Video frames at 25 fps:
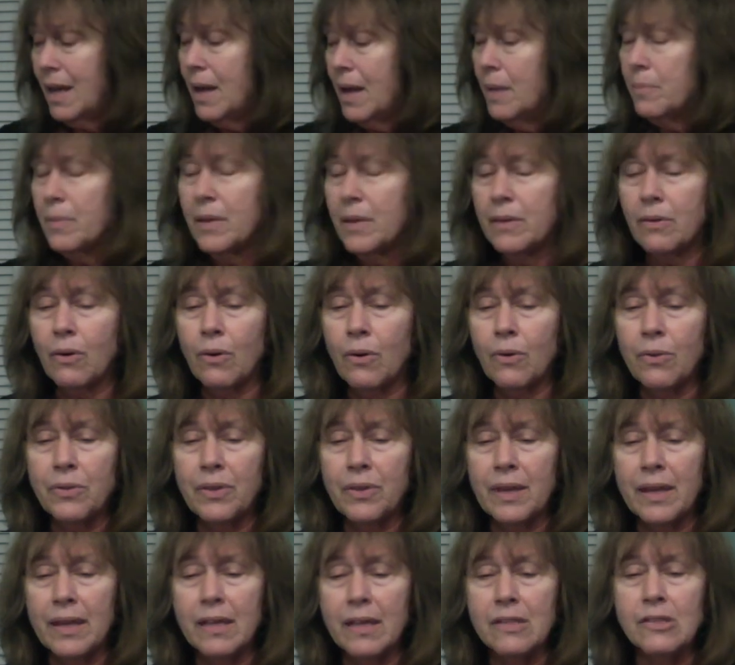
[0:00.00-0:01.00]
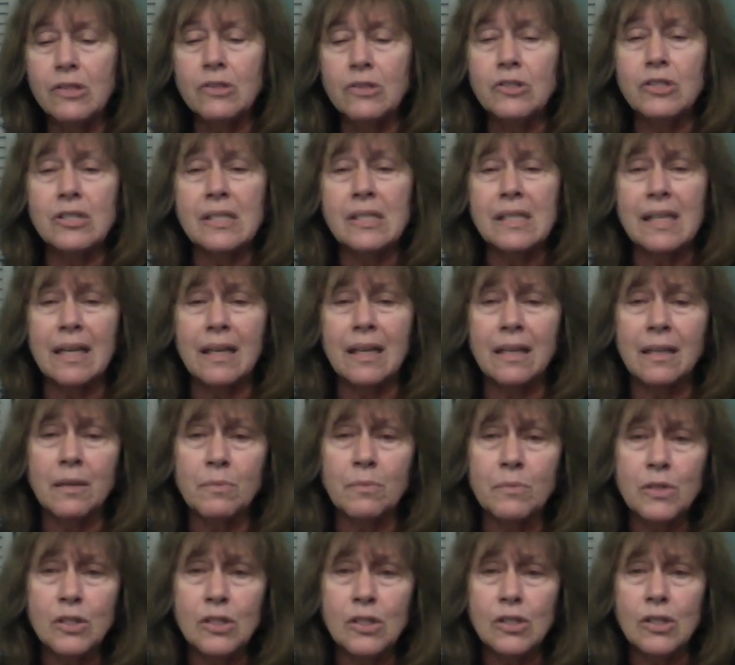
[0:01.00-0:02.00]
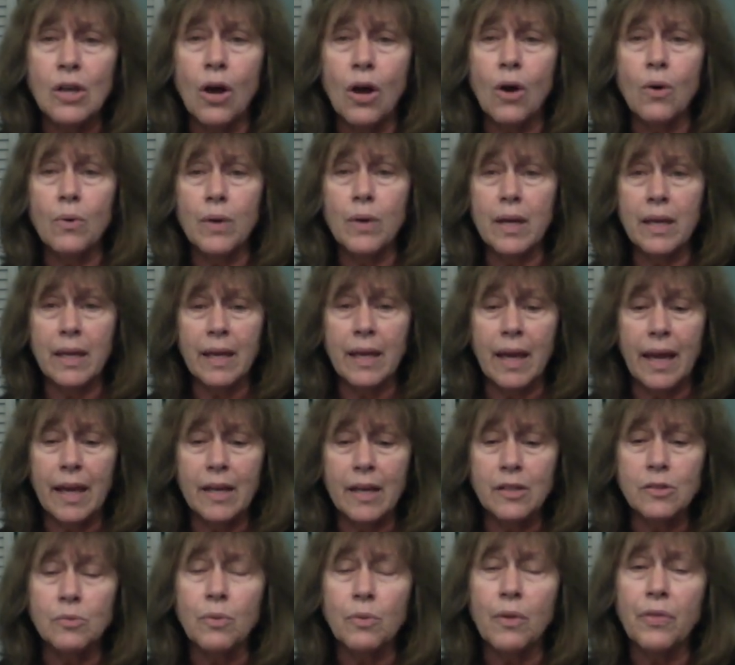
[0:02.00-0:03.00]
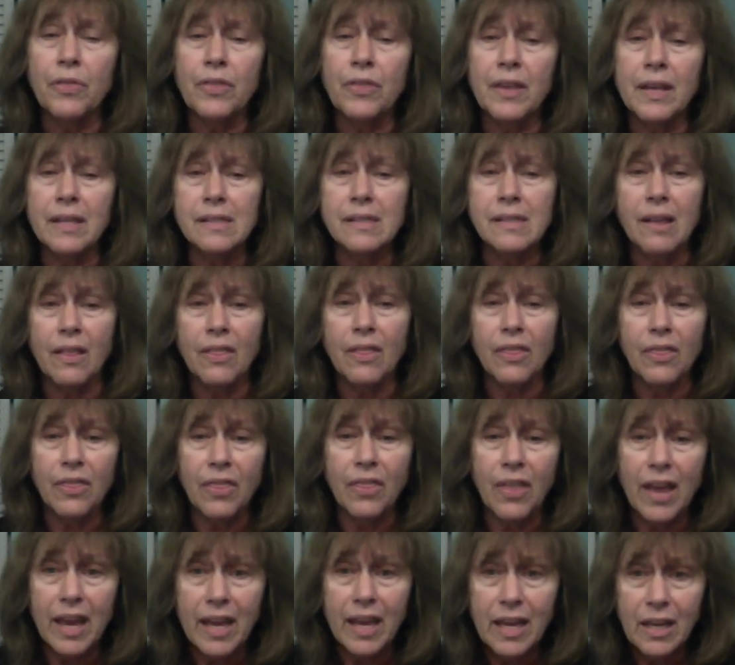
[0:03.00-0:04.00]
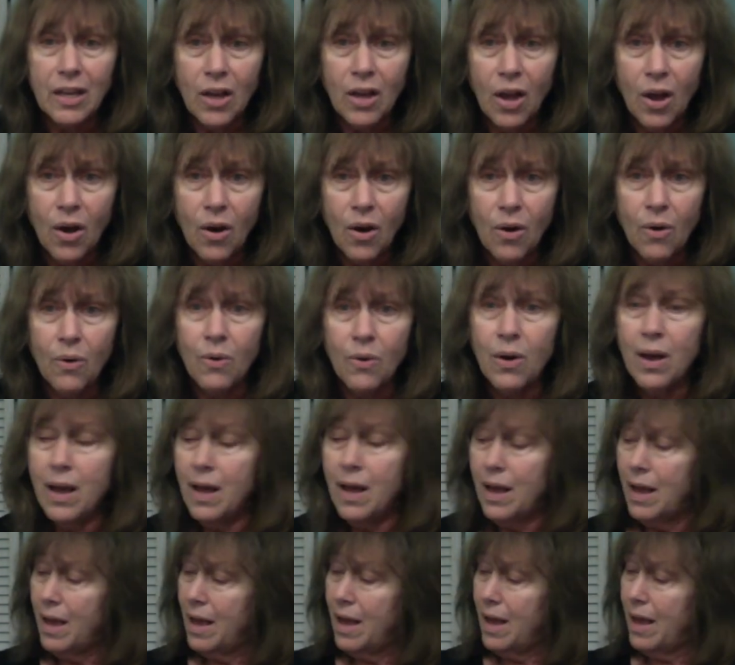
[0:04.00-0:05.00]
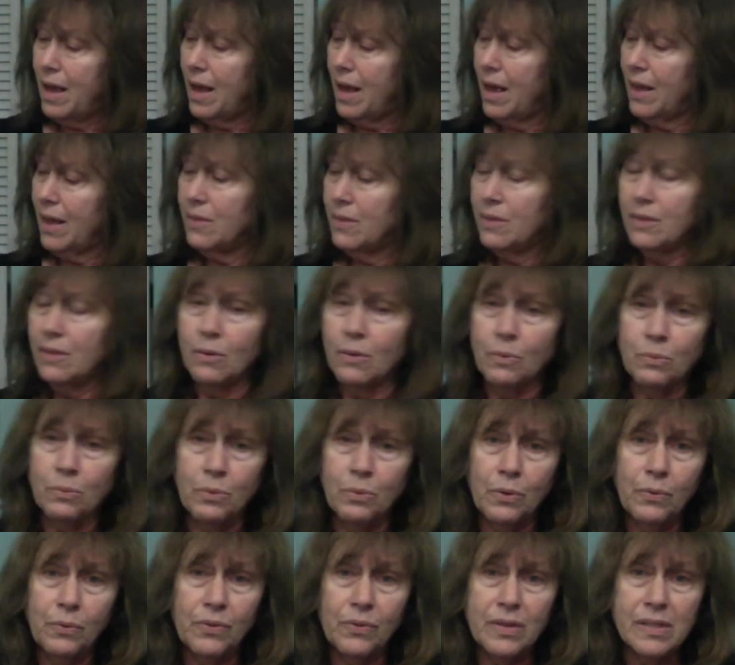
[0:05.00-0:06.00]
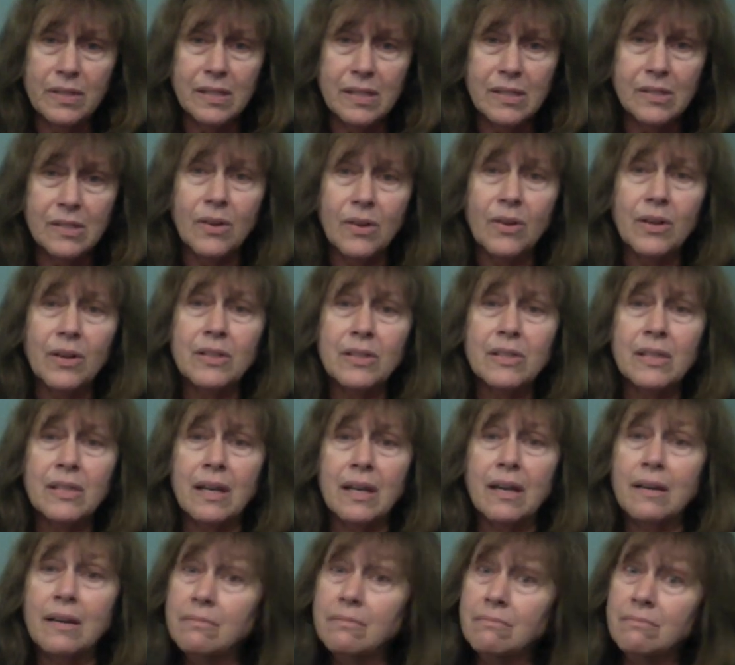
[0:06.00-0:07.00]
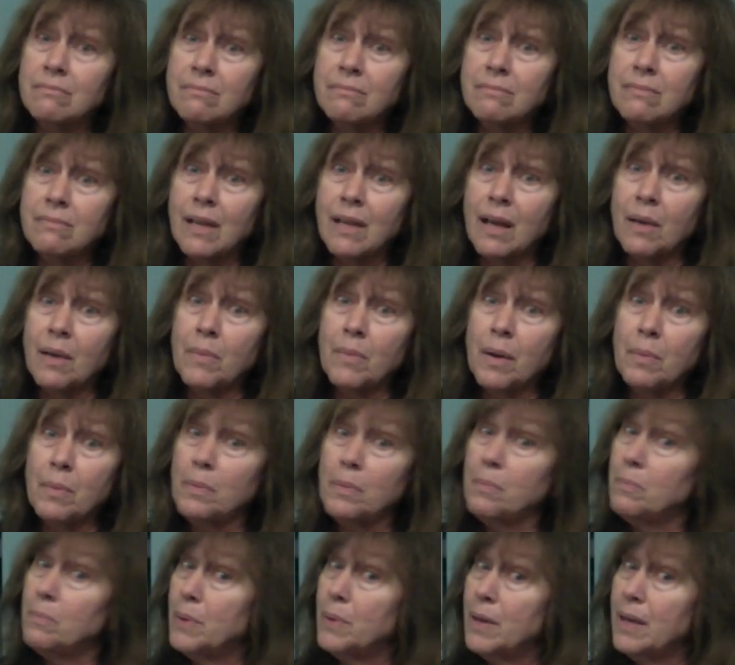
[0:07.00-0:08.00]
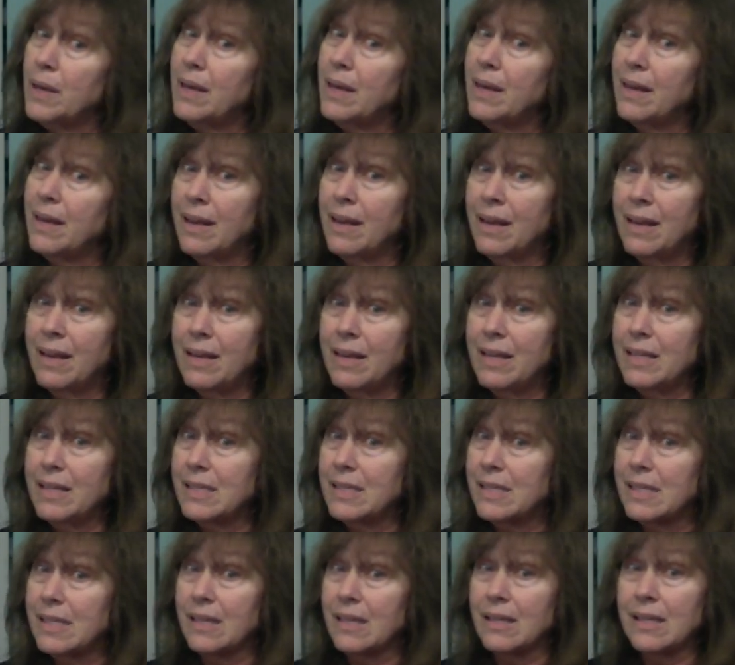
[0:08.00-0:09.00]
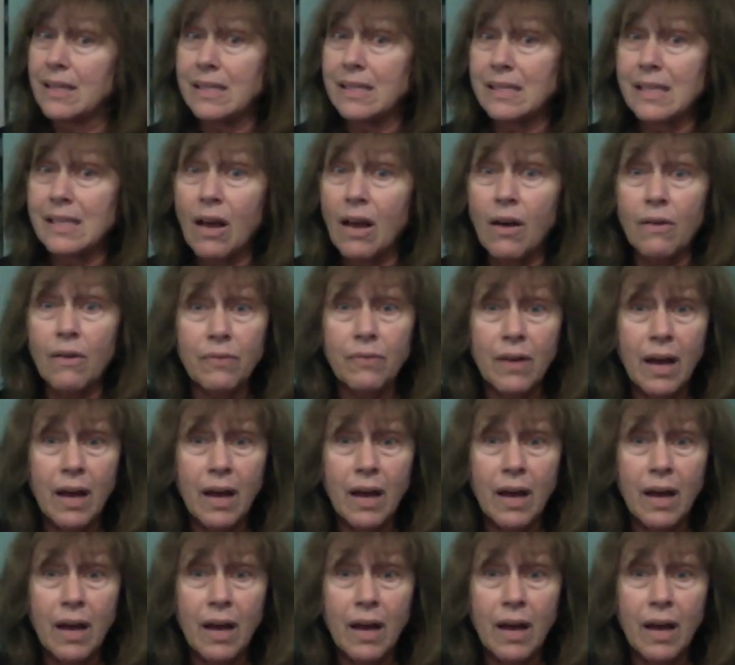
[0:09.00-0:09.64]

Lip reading: But the whole thing is you're just getting them so engaged with things that they know, and Rufus is going to come up and be his silly self.